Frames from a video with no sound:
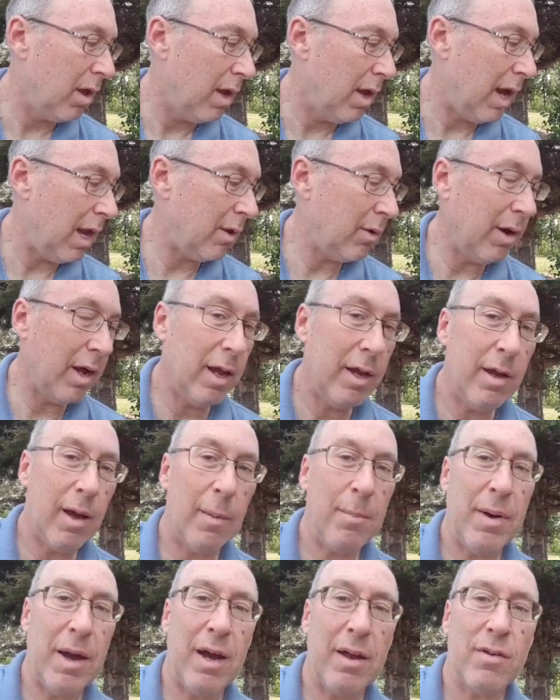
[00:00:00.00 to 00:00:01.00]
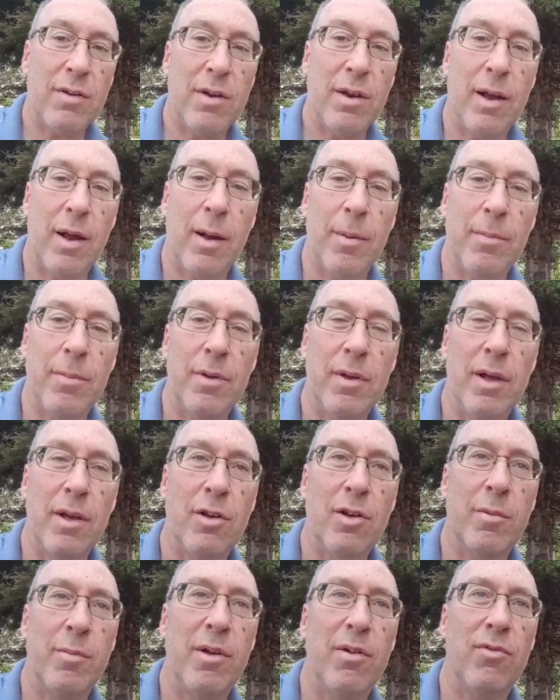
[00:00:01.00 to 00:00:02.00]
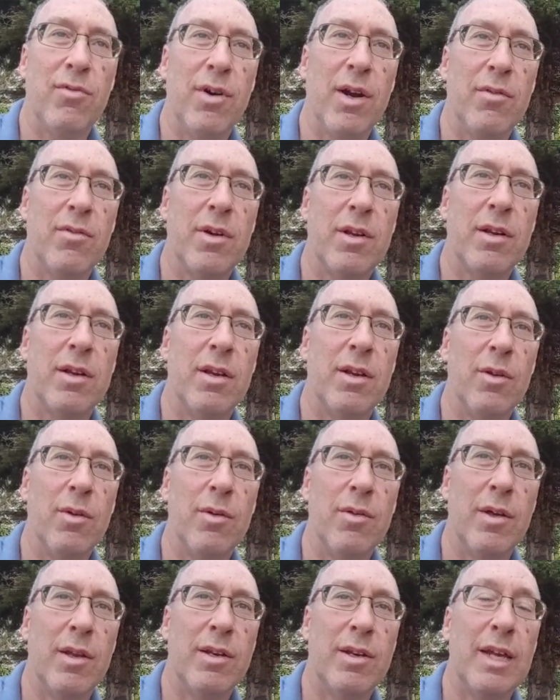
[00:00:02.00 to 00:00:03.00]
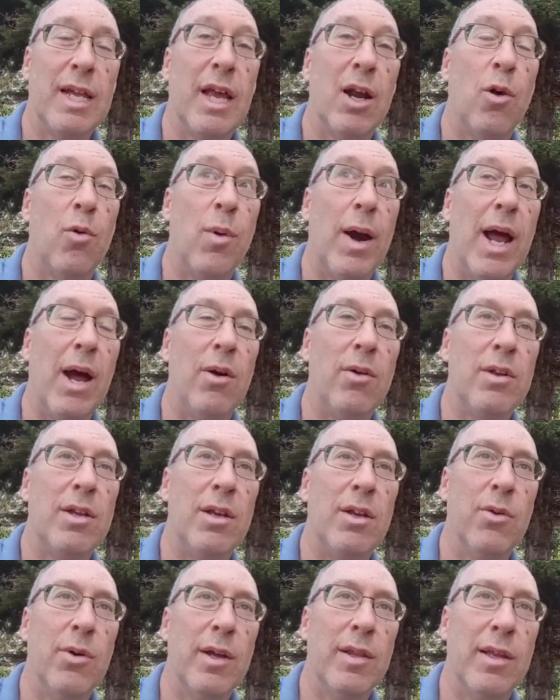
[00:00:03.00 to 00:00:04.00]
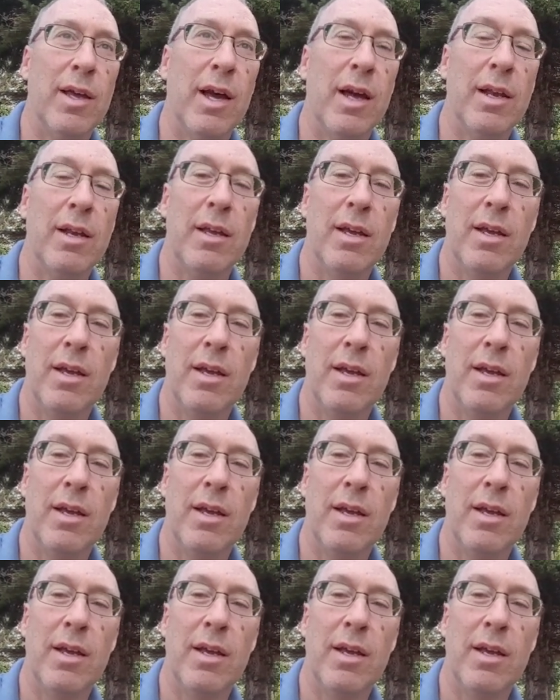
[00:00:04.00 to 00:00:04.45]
Anyway, I patched it up. It took me forever to do that, to get around to doing that.